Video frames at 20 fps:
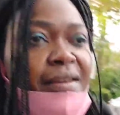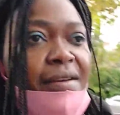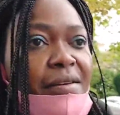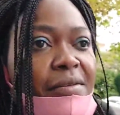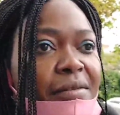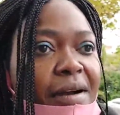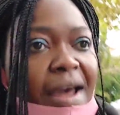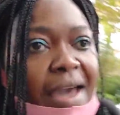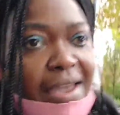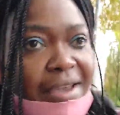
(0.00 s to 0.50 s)

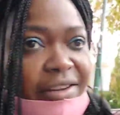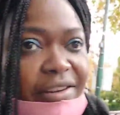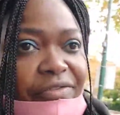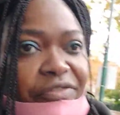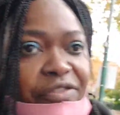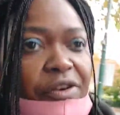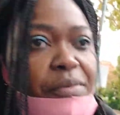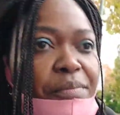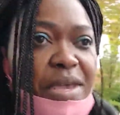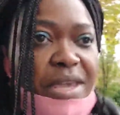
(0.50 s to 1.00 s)
ride
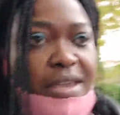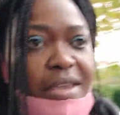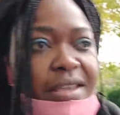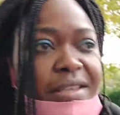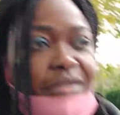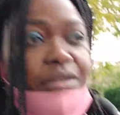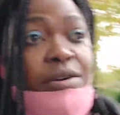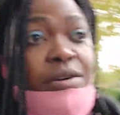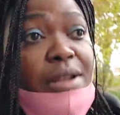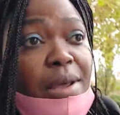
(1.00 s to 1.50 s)
for me.
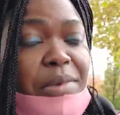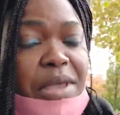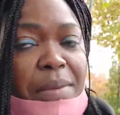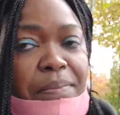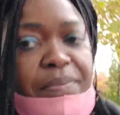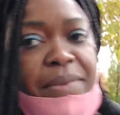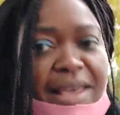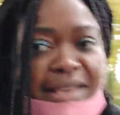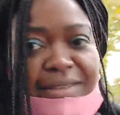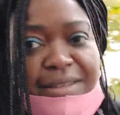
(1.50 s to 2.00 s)
It's gonna be a
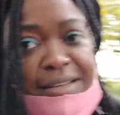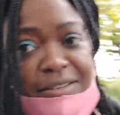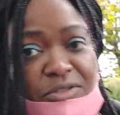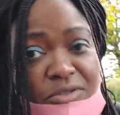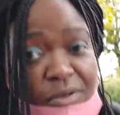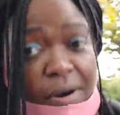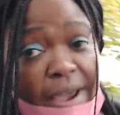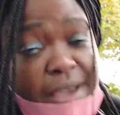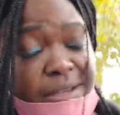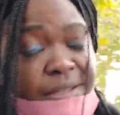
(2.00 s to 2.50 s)
pleasant
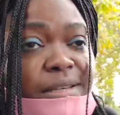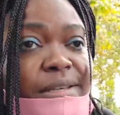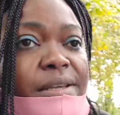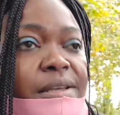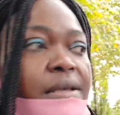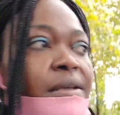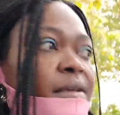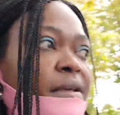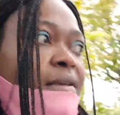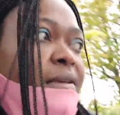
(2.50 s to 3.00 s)
ride
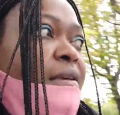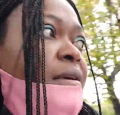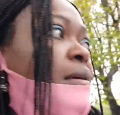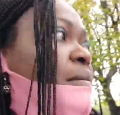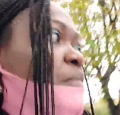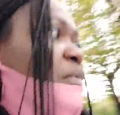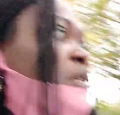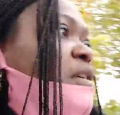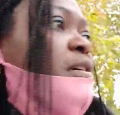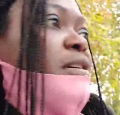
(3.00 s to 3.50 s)

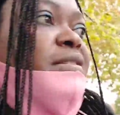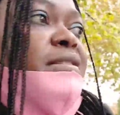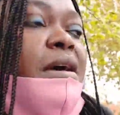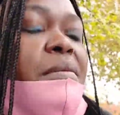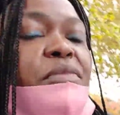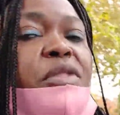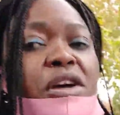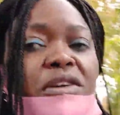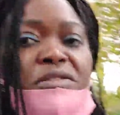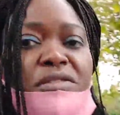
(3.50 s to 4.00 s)
because
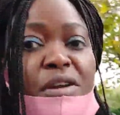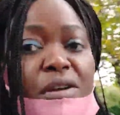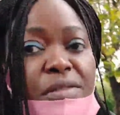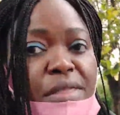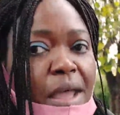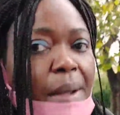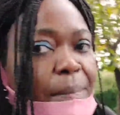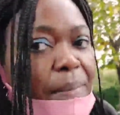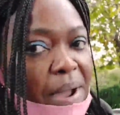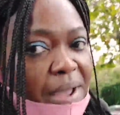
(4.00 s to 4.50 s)
I'm not
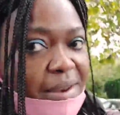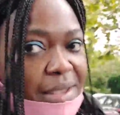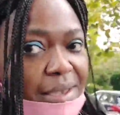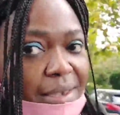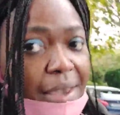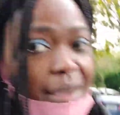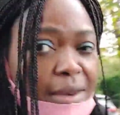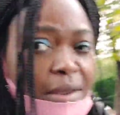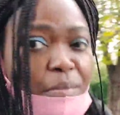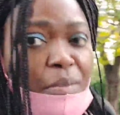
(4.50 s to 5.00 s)
under
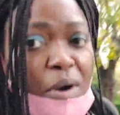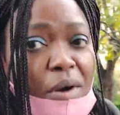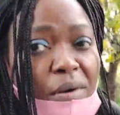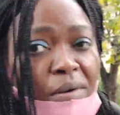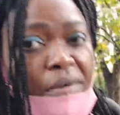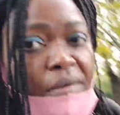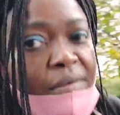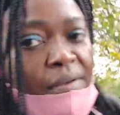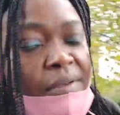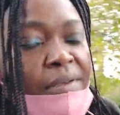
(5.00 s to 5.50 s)
panic anymore.
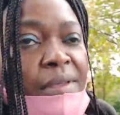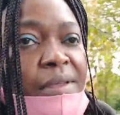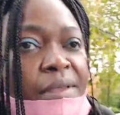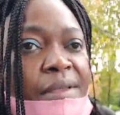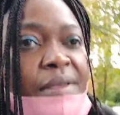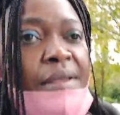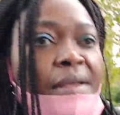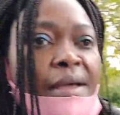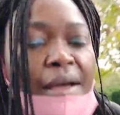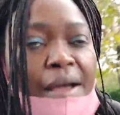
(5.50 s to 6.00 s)

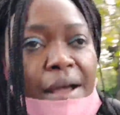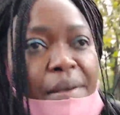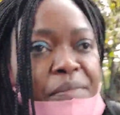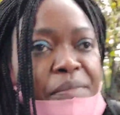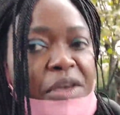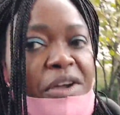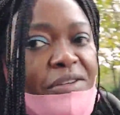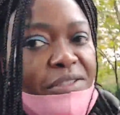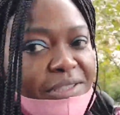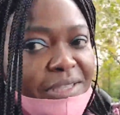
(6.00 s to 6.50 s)
I'm
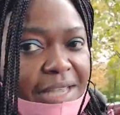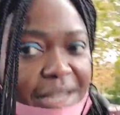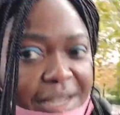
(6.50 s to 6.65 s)
not